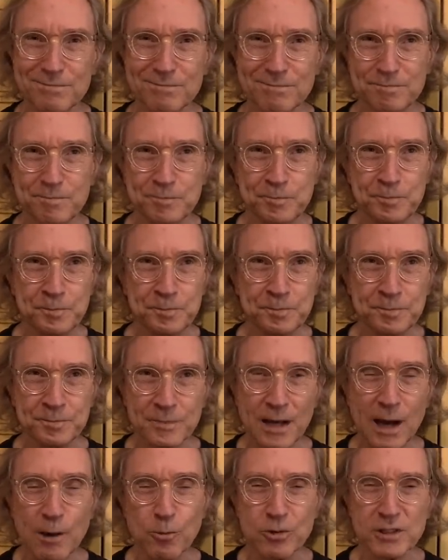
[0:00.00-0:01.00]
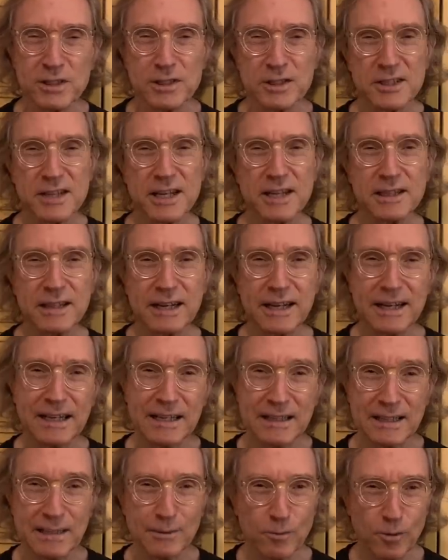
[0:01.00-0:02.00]
I wouldn't say that any
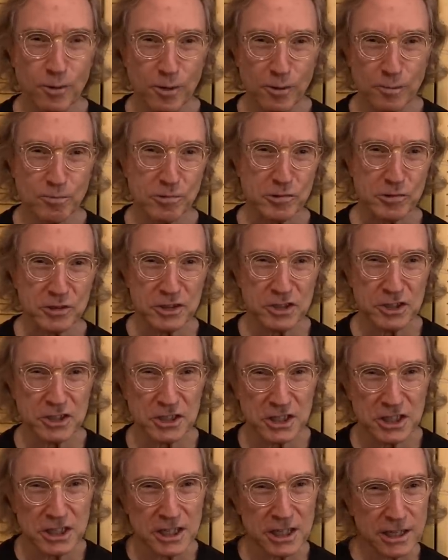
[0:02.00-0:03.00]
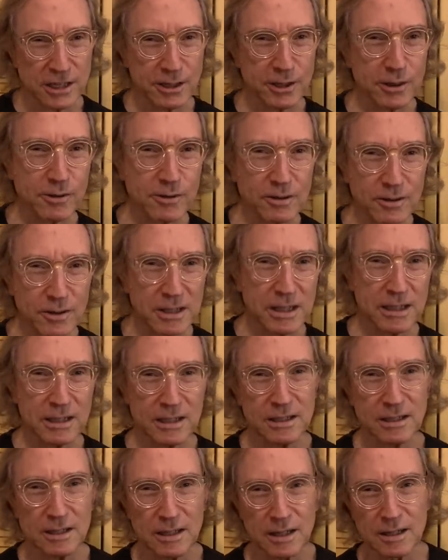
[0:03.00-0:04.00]
of them are
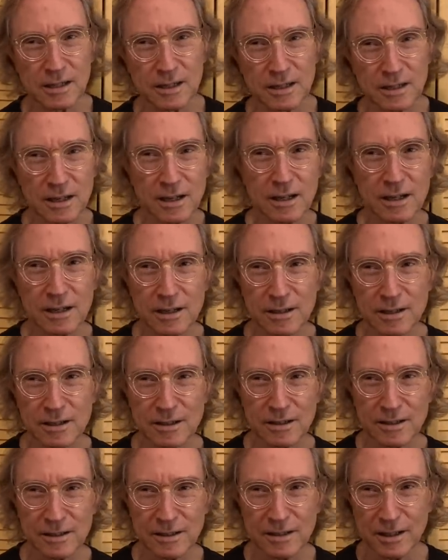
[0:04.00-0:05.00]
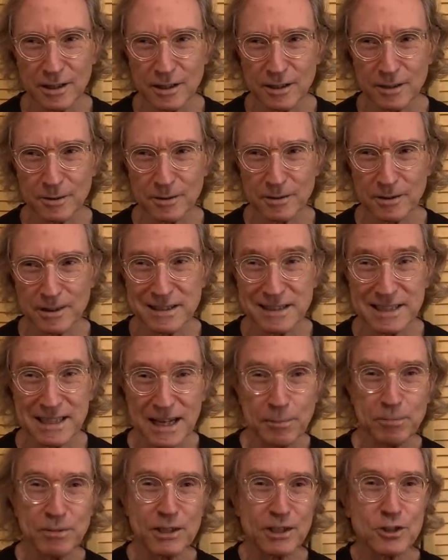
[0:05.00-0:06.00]
particularly,
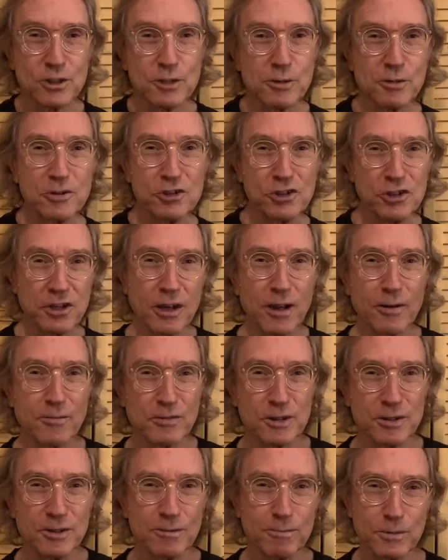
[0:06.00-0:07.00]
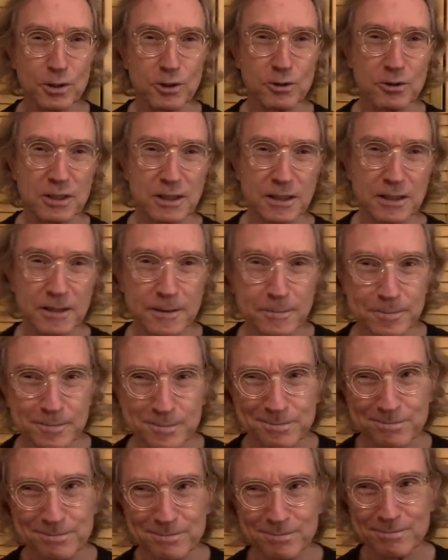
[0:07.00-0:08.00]
adept at certain genres of music.
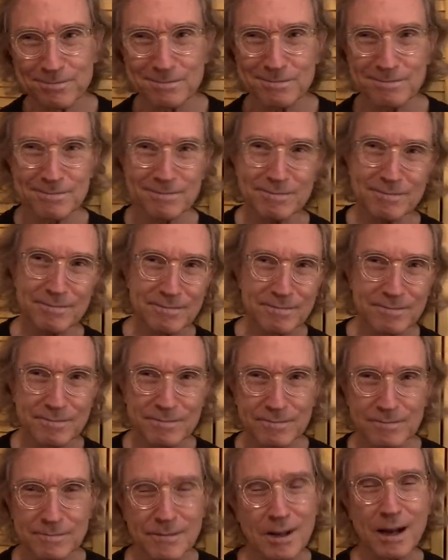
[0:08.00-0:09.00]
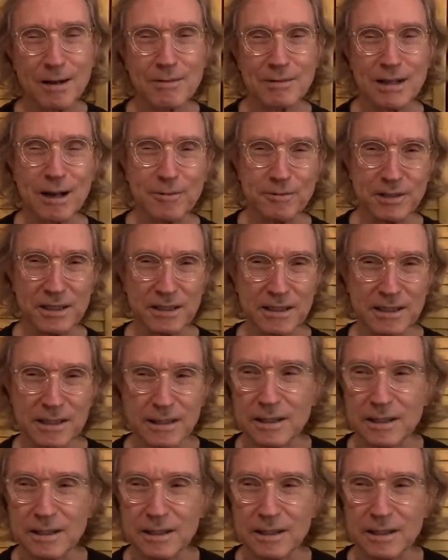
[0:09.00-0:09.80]
No, not really.